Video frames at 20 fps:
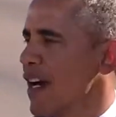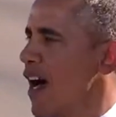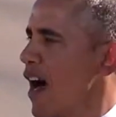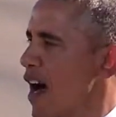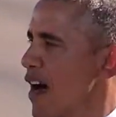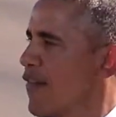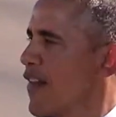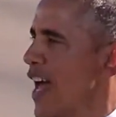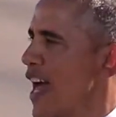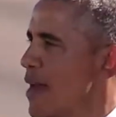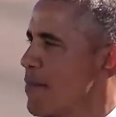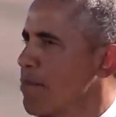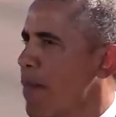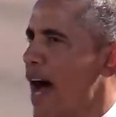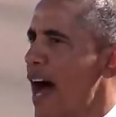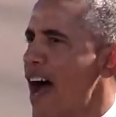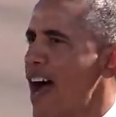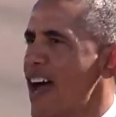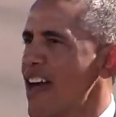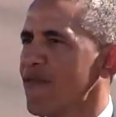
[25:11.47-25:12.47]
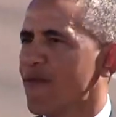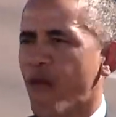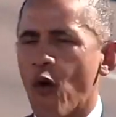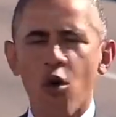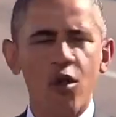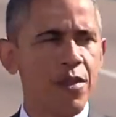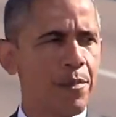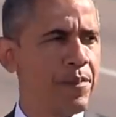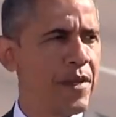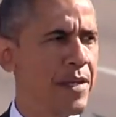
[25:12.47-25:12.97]
of and by and
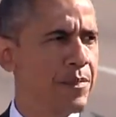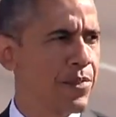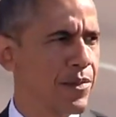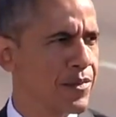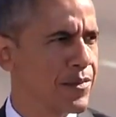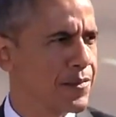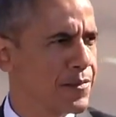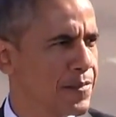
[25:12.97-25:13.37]
for the people.